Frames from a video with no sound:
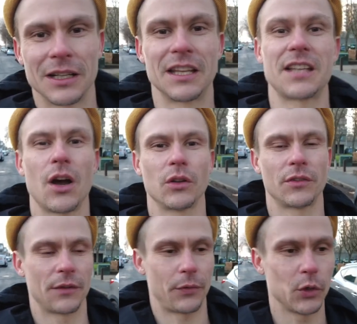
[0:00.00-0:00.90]
The town of
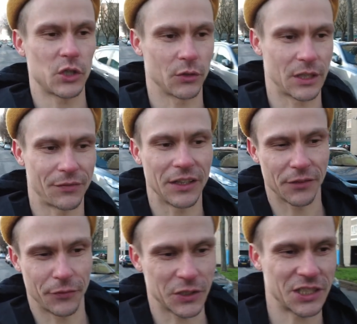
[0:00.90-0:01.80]
the future of the
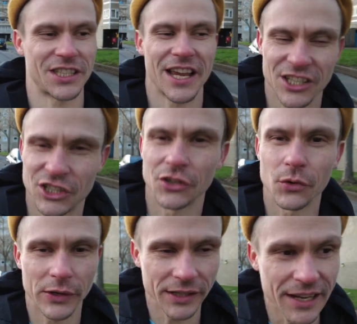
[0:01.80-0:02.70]
21st
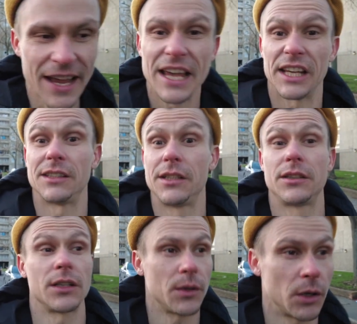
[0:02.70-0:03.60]
century,
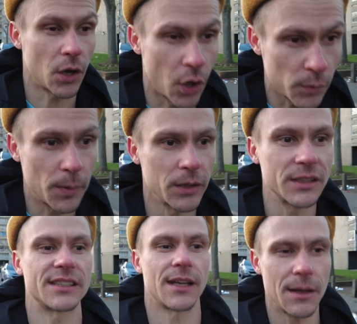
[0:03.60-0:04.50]
indeed urban,
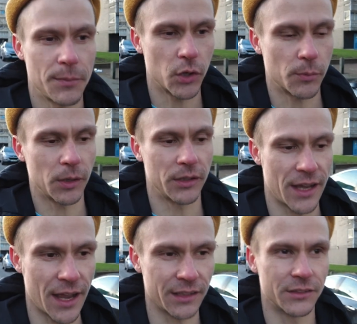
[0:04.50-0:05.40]
suburban
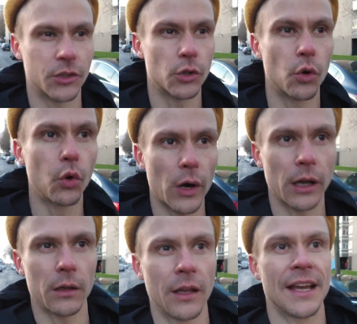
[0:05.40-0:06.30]
and
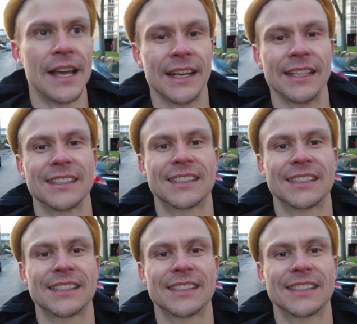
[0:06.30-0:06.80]
rural in